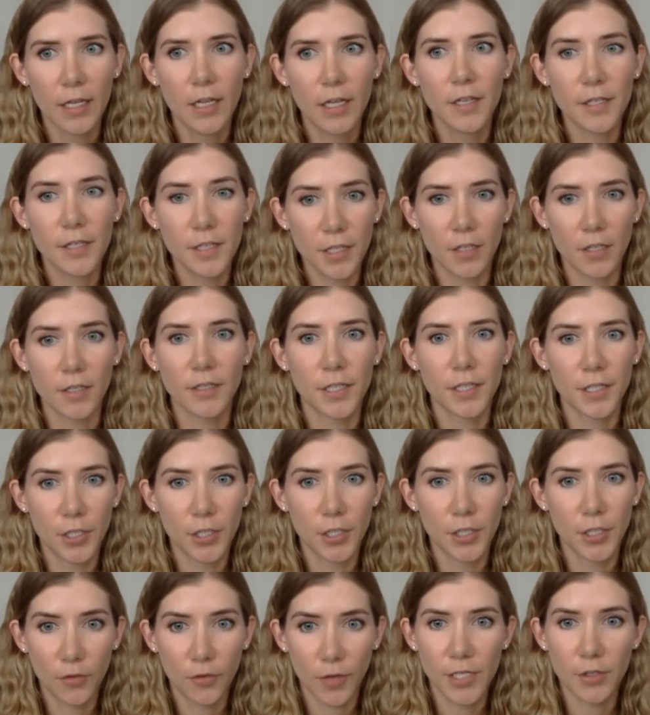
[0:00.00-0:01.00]
start to
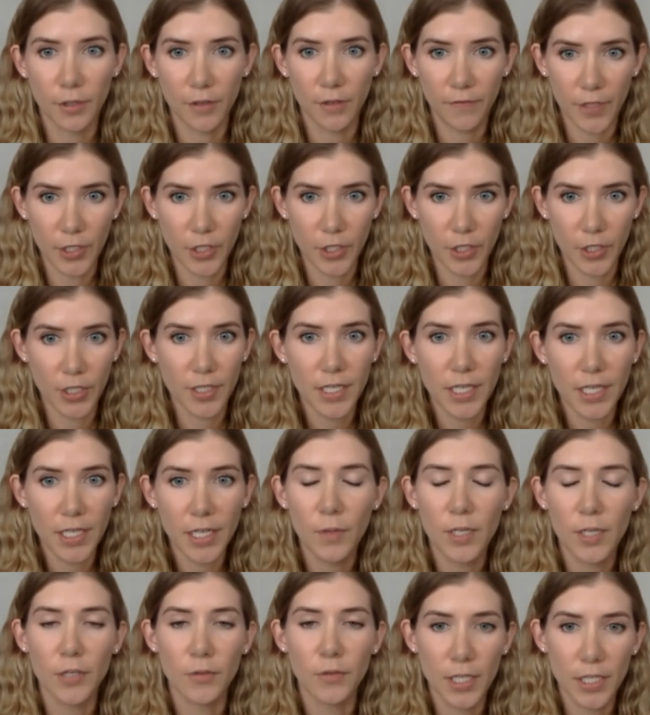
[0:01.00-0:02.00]
degrade your efficiency
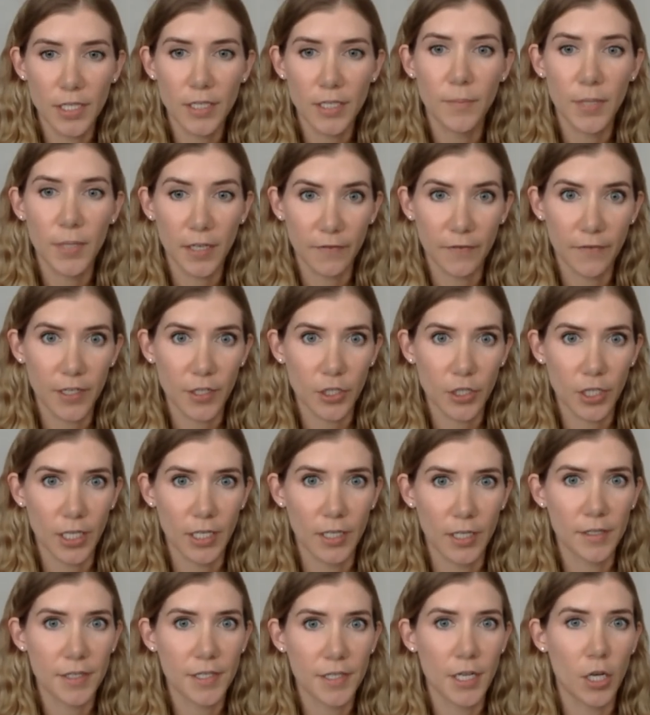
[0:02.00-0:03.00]
when you need to be efficient.
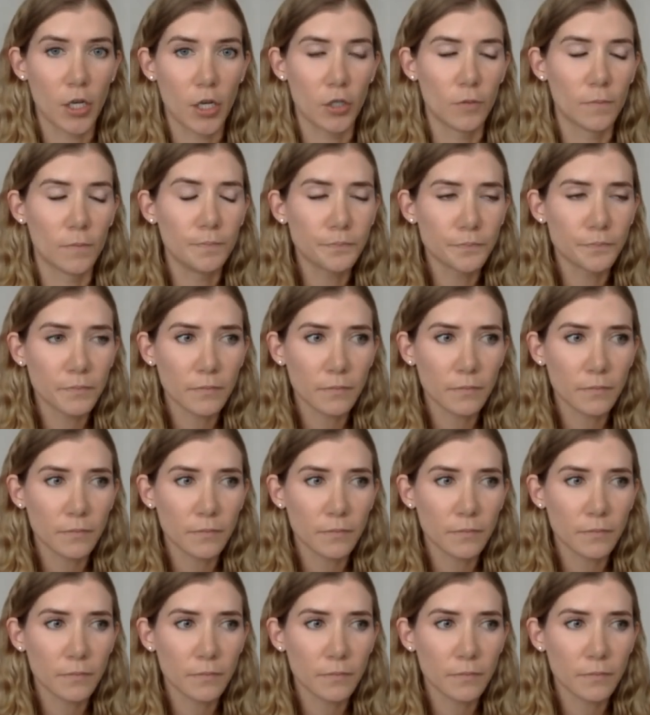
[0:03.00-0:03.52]
So